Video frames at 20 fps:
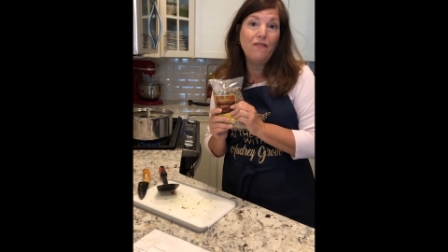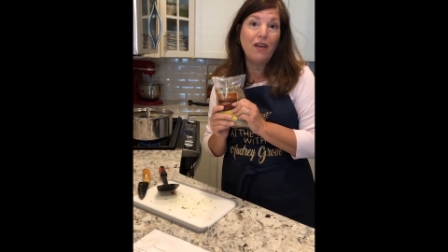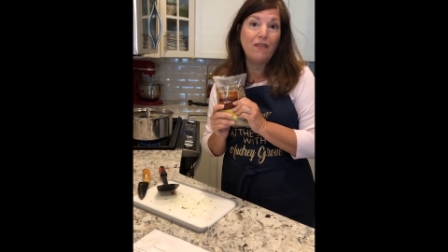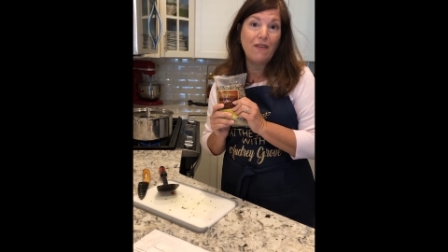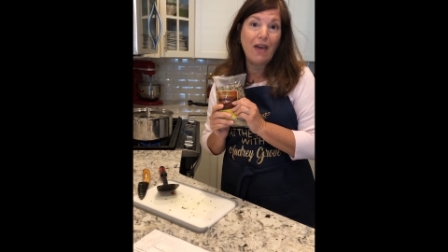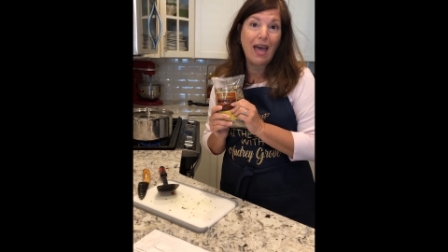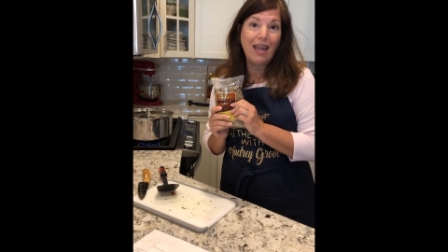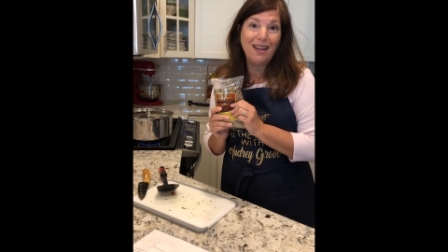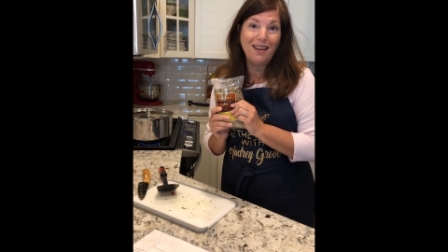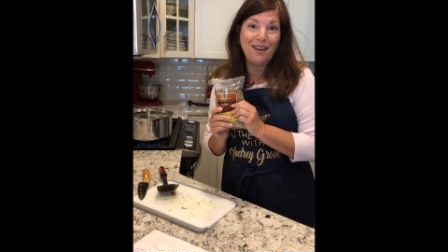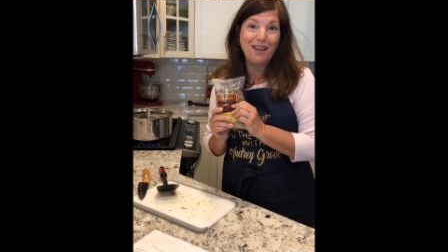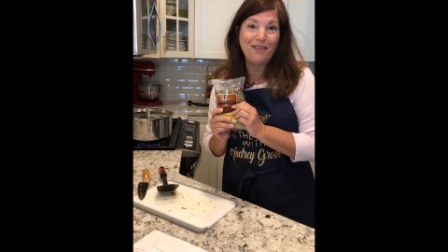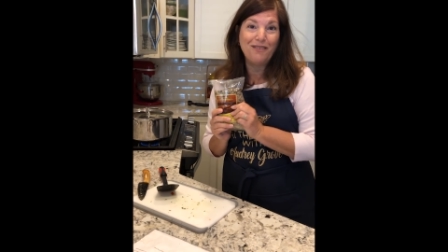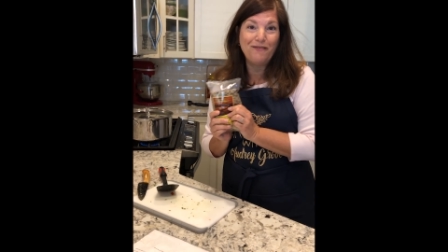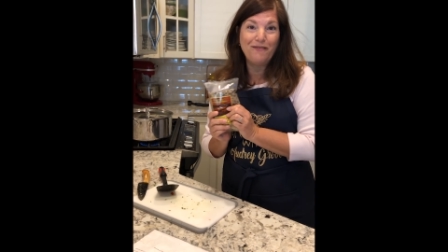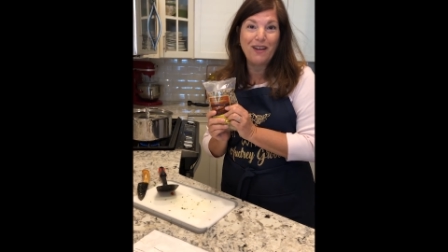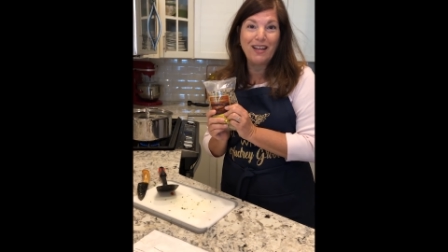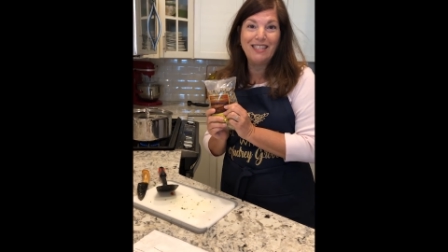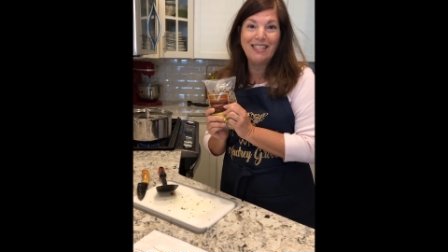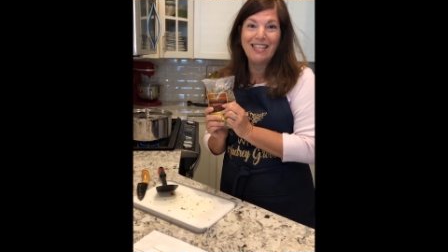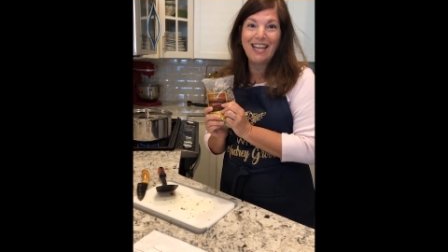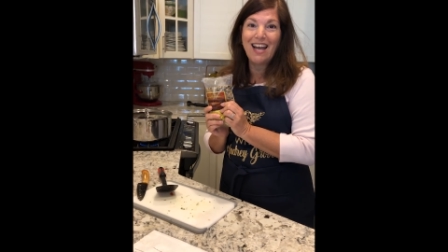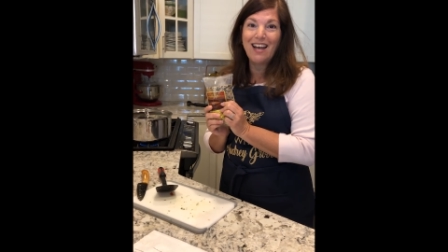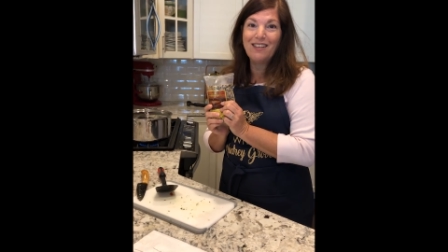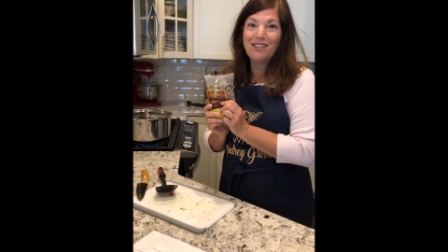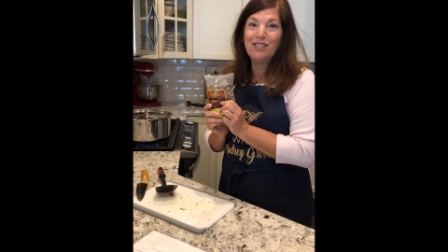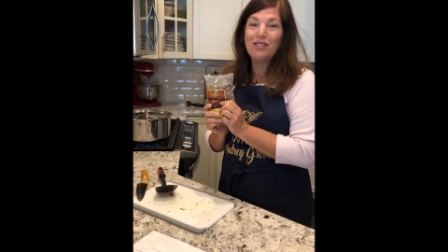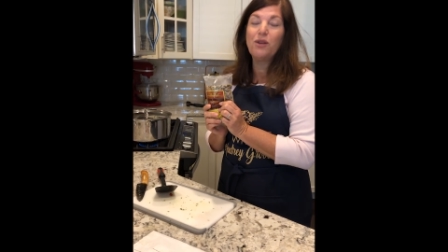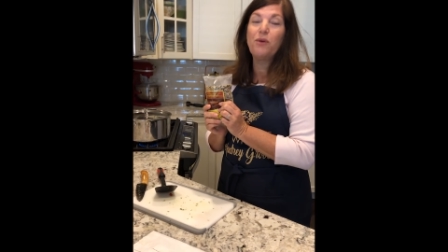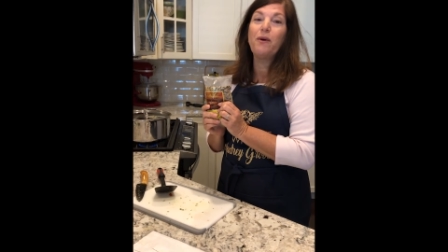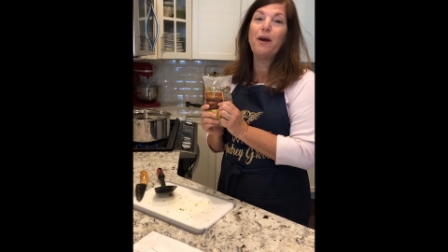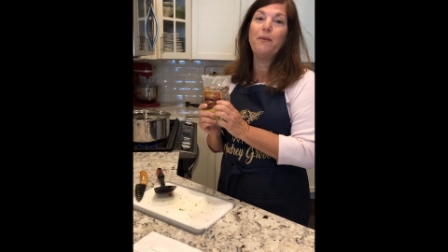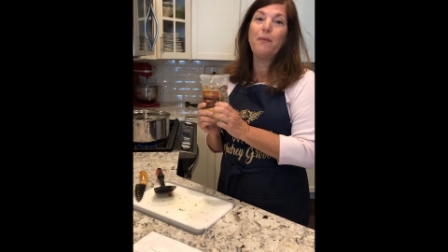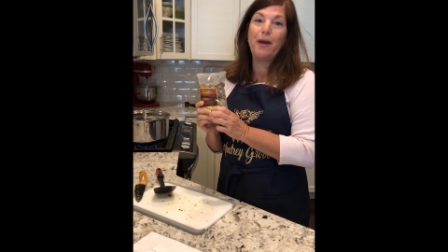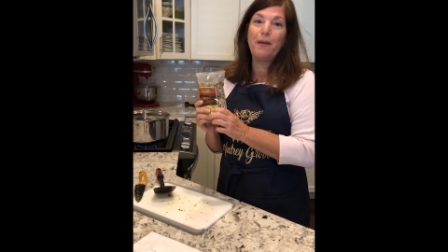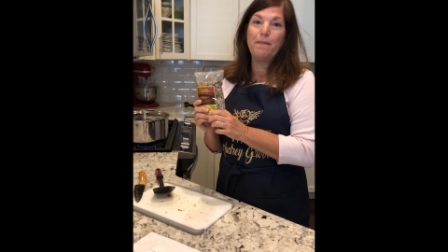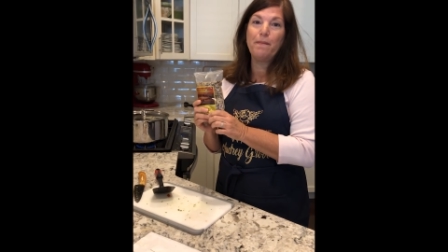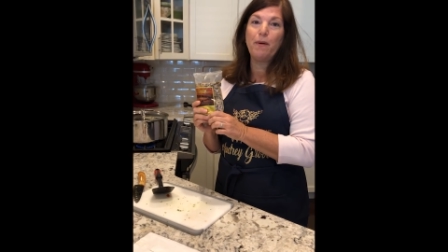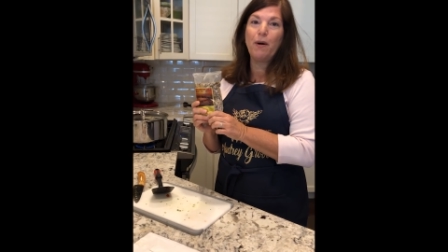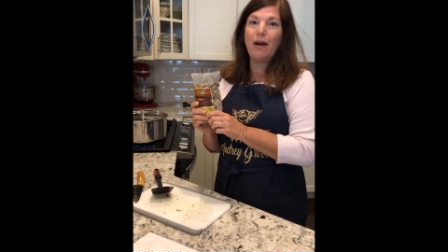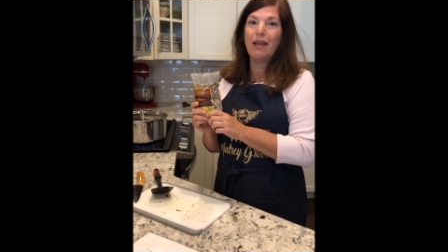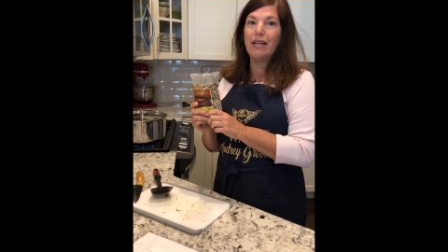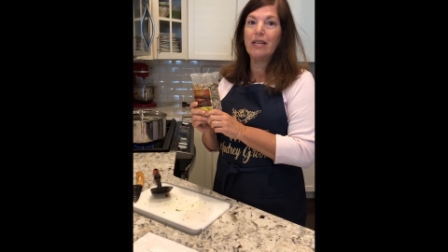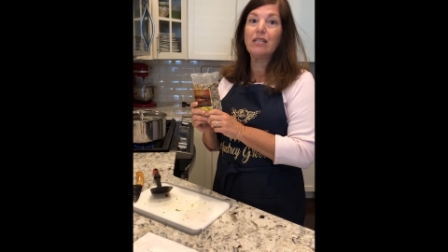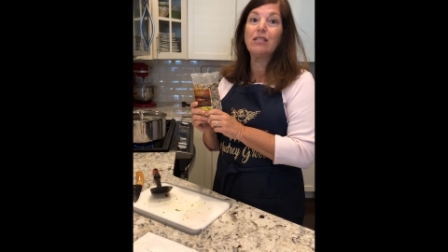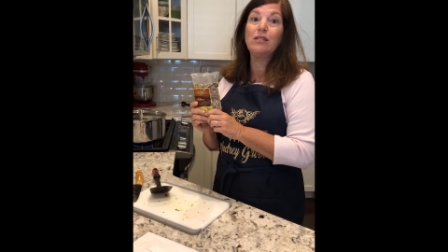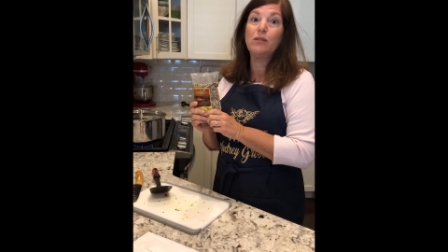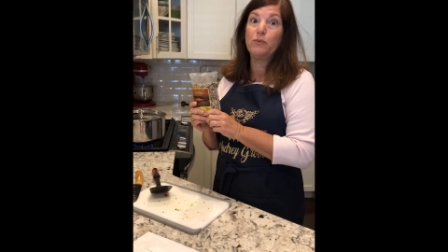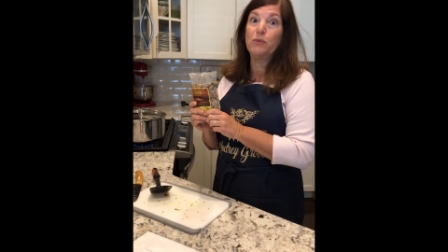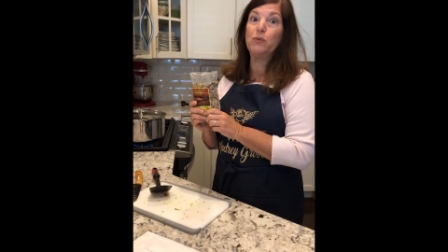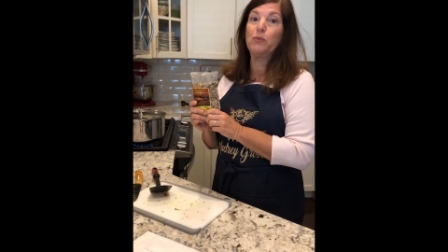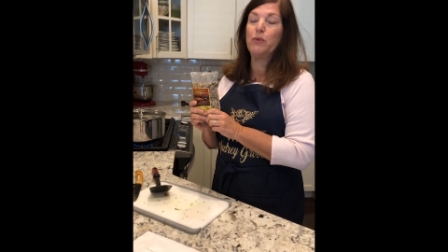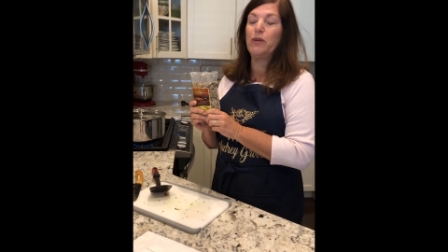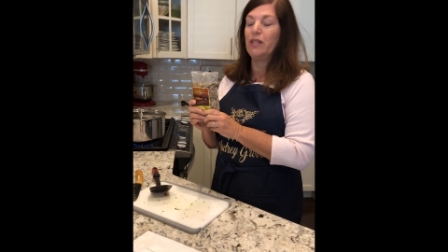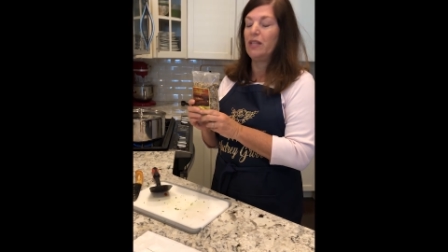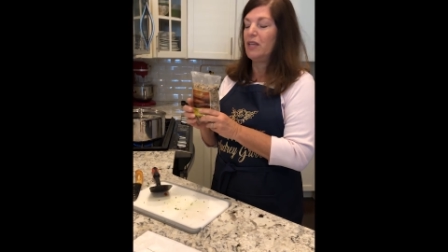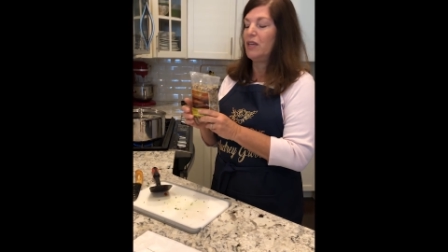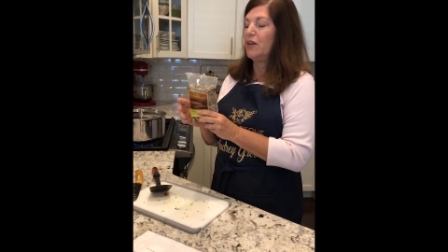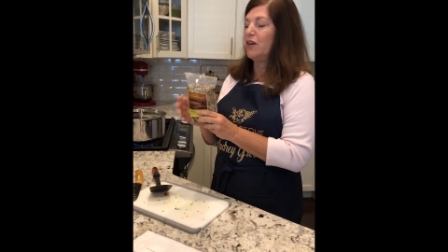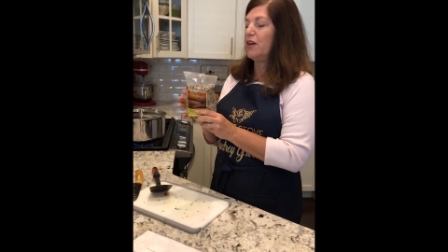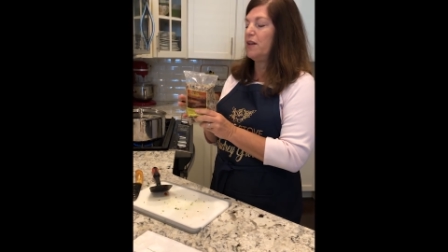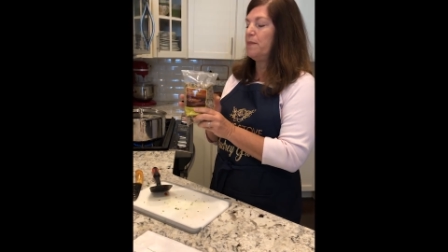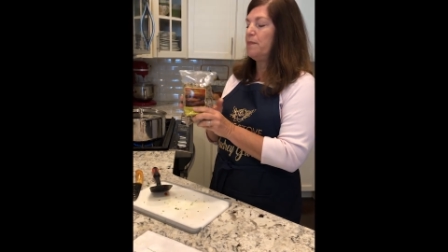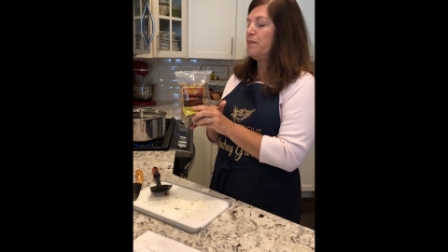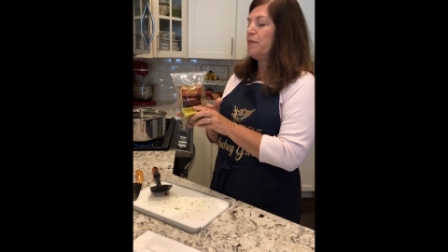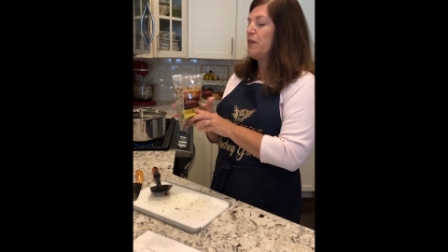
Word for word: I've had it at a friend's house, so I went and bought it because it was really good.